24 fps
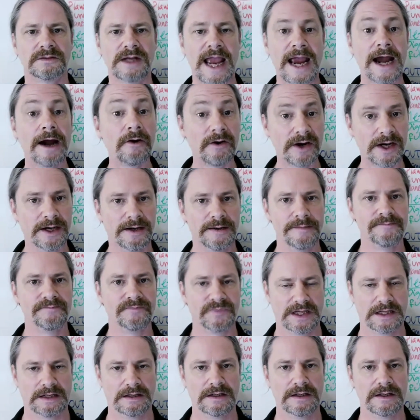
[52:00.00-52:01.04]
area.
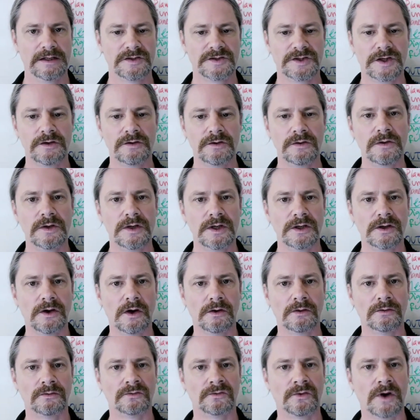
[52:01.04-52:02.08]
So
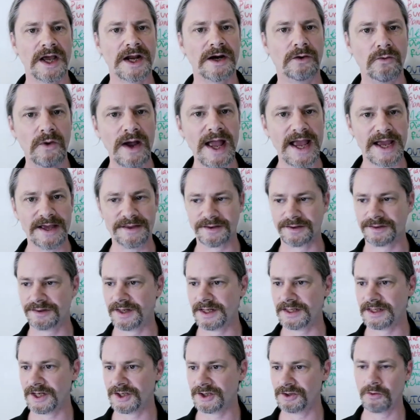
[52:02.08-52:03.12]
right away, the
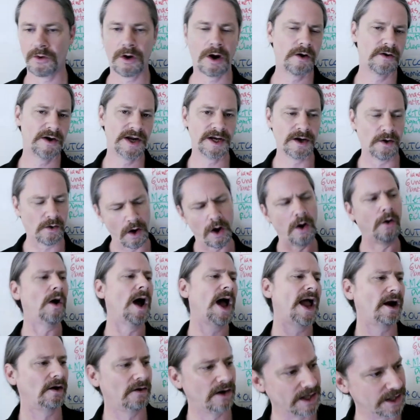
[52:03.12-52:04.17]
thing that you already know, oh,
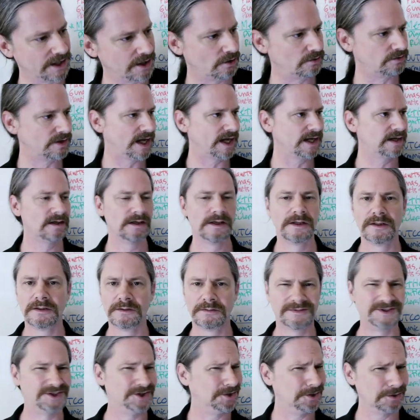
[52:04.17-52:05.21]
I already know that.
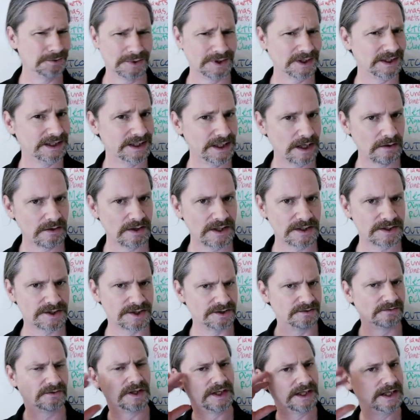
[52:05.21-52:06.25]
Do you really know it? Do
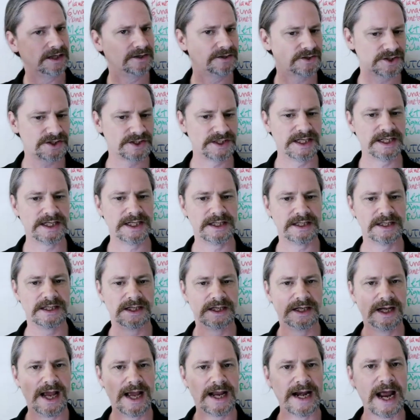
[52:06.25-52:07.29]
you really understand it?
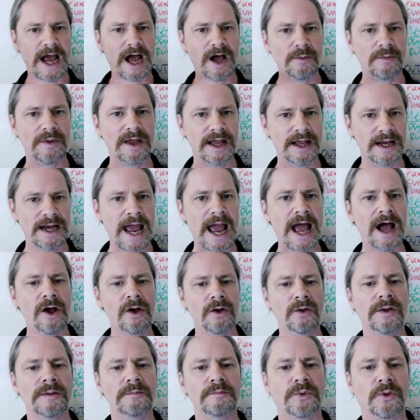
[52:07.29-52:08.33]
And how, and
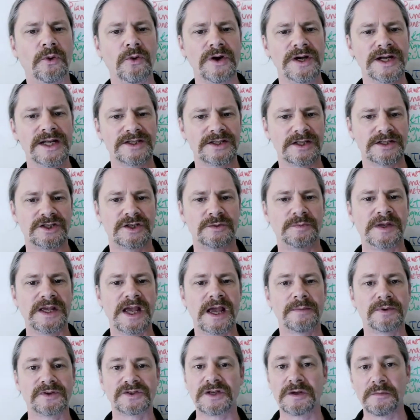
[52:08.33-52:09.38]
how important is it to be
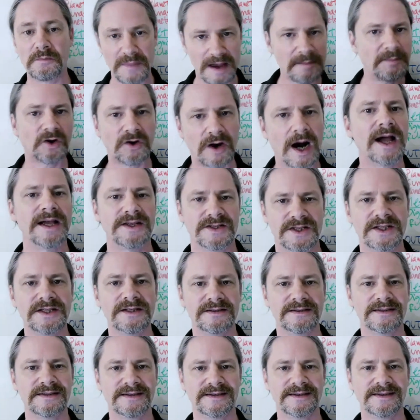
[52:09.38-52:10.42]
able to memorize
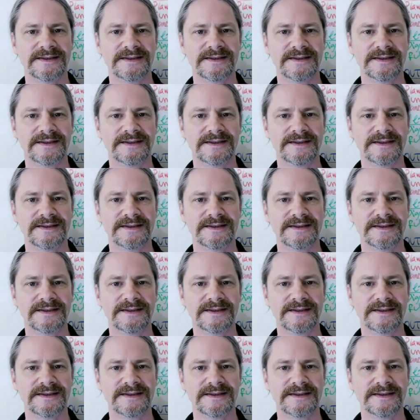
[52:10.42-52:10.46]
it